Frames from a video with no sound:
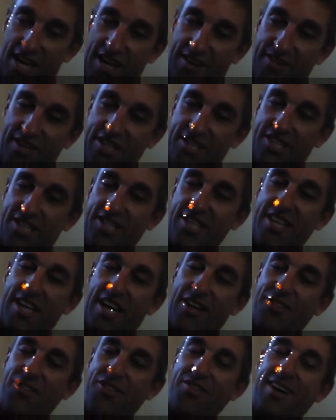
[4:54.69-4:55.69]
I'm gonna chill
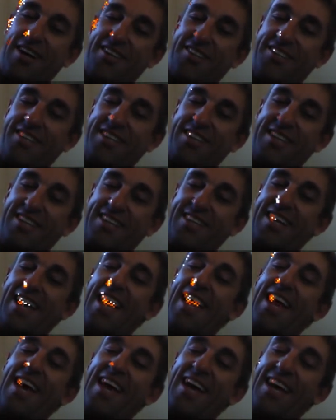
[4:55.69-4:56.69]
out the rest of the
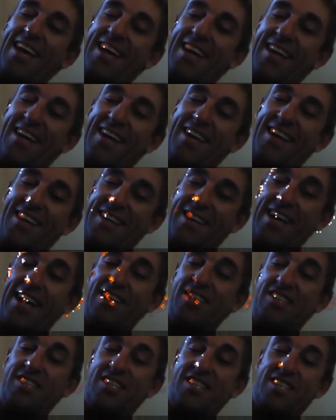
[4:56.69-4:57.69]
day.
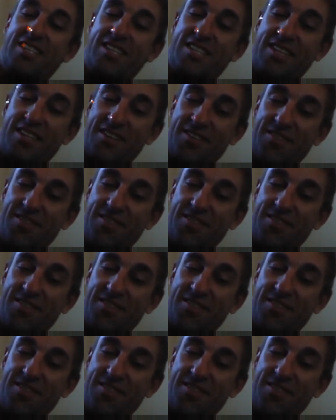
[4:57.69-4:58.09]
Yes.